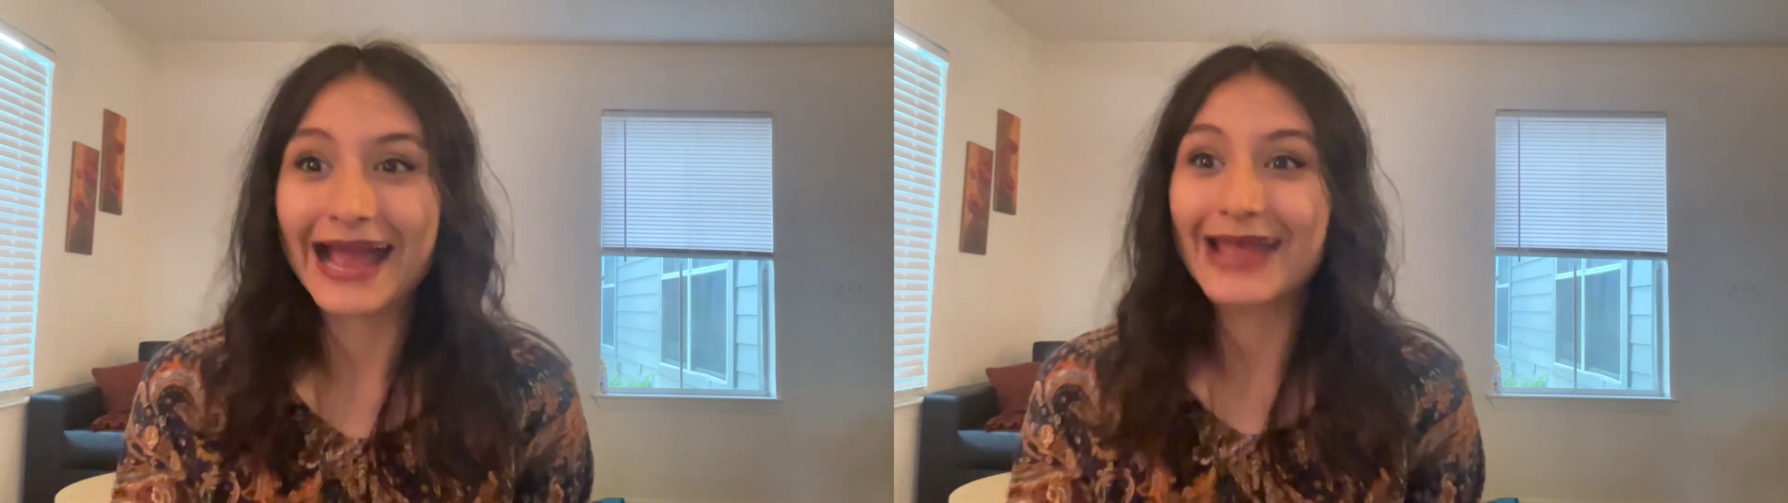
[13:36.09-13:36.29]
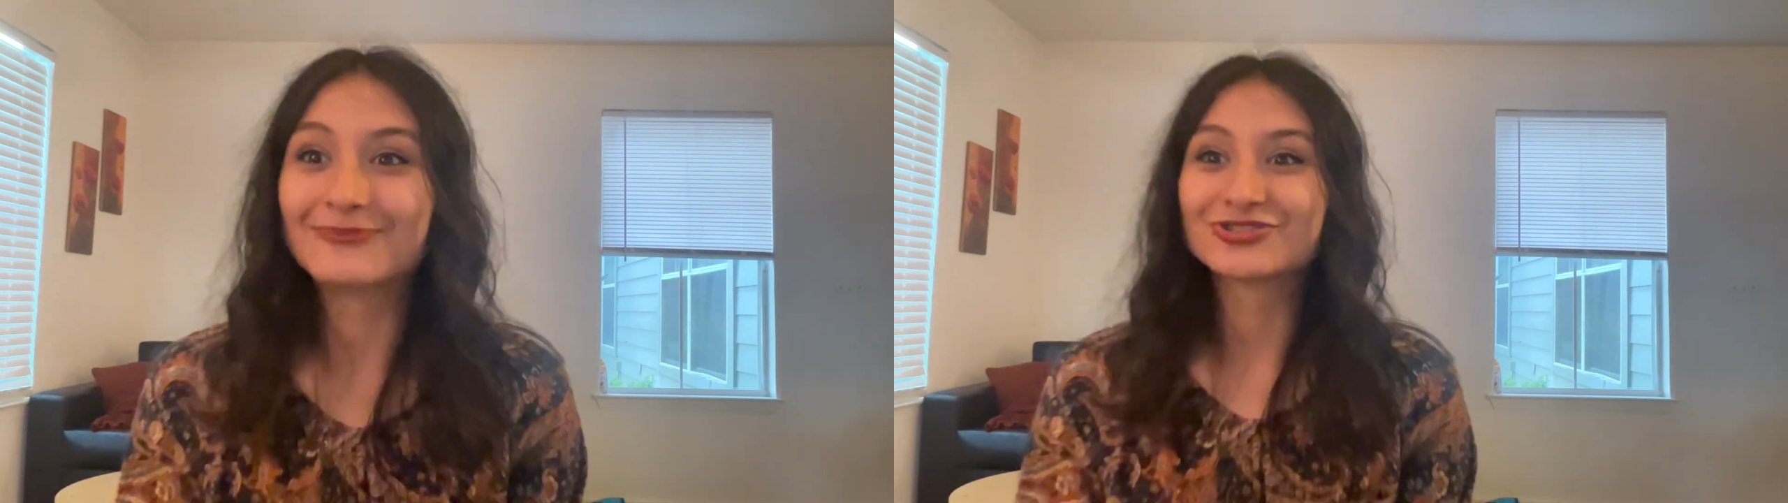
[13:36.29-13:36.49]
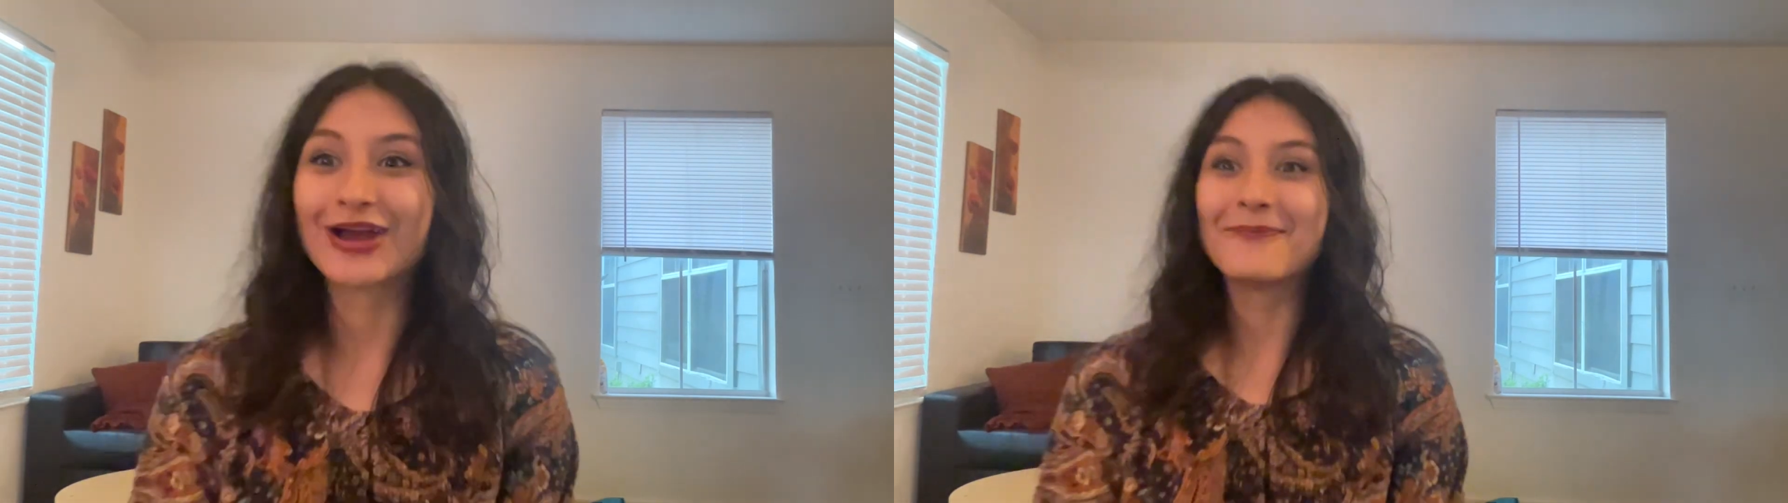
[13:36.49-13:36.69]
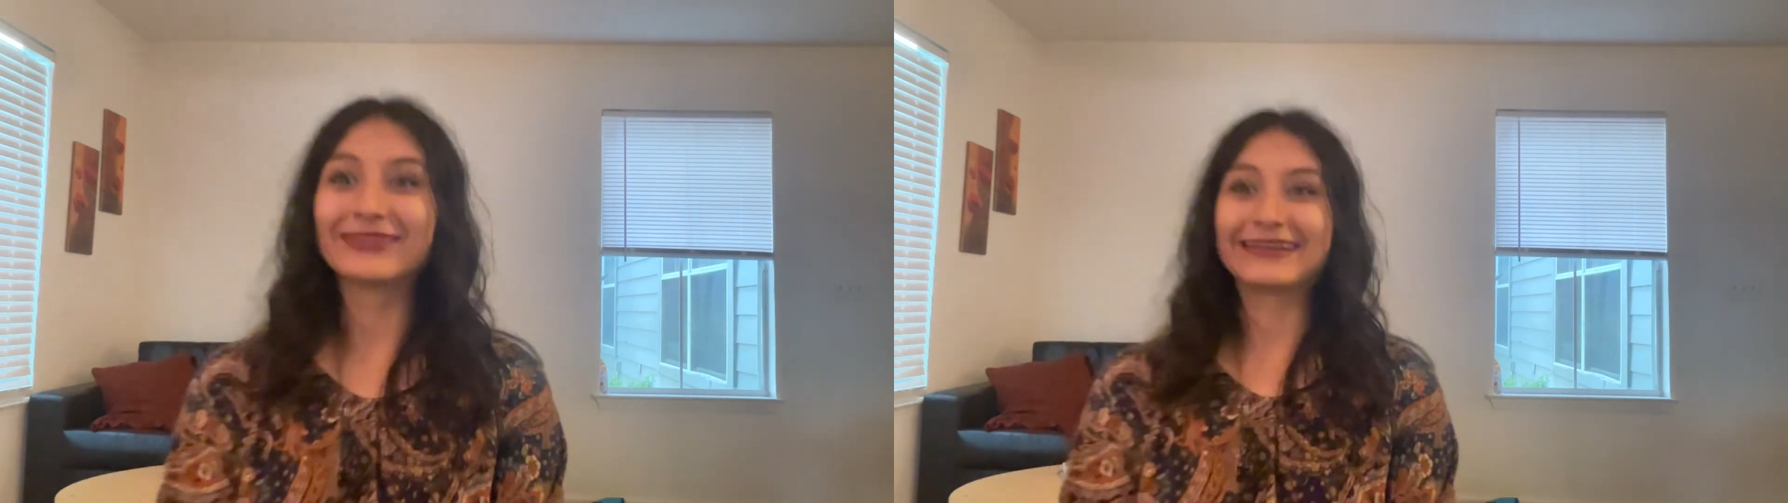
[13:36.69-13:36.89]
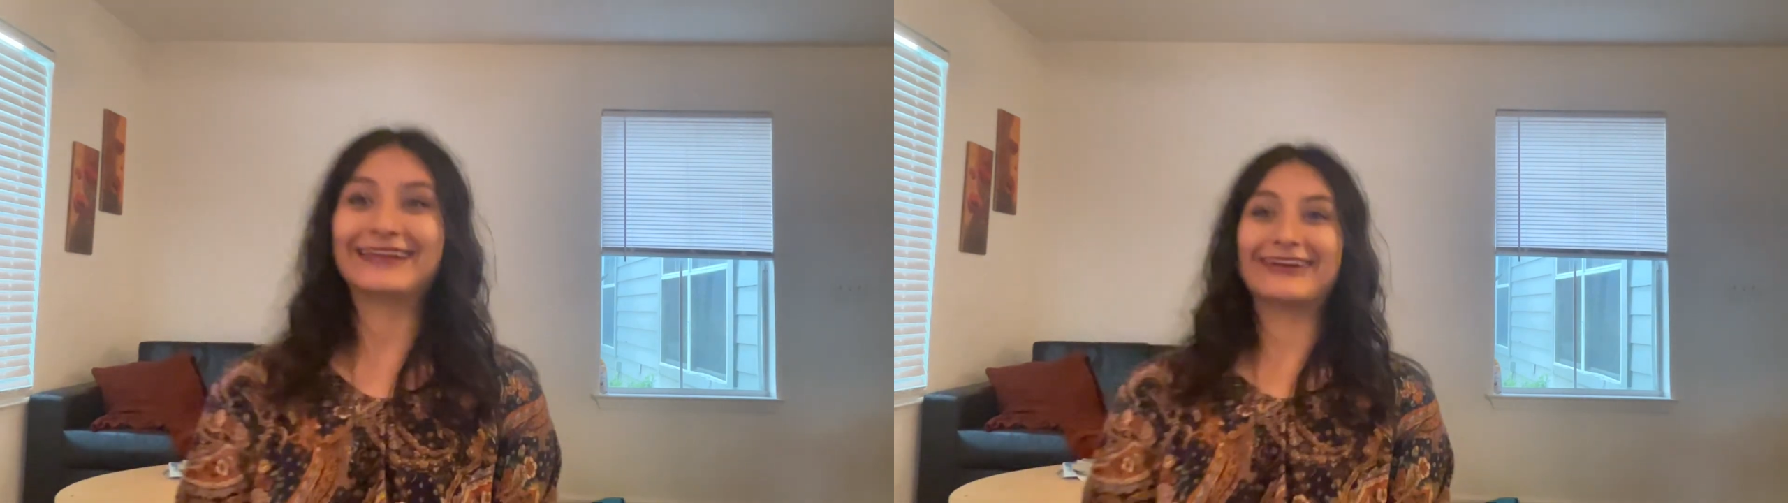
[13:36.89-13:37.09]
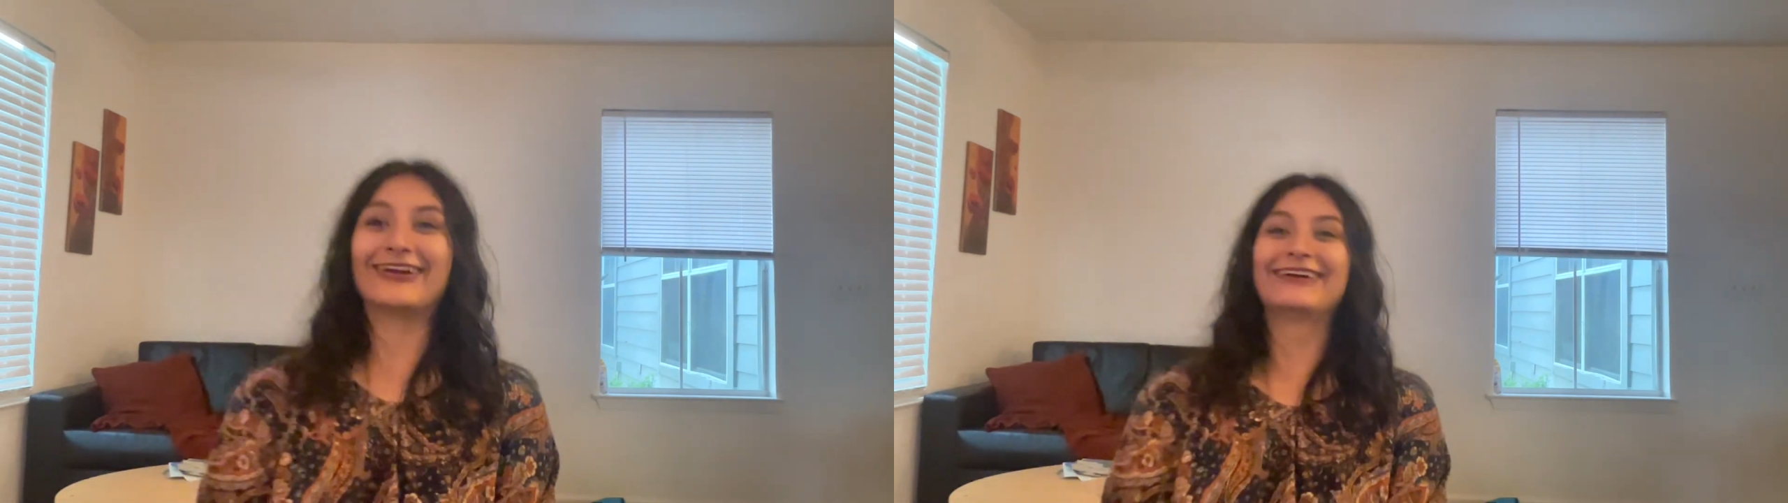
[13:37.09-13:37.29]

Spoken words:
I am trembling here.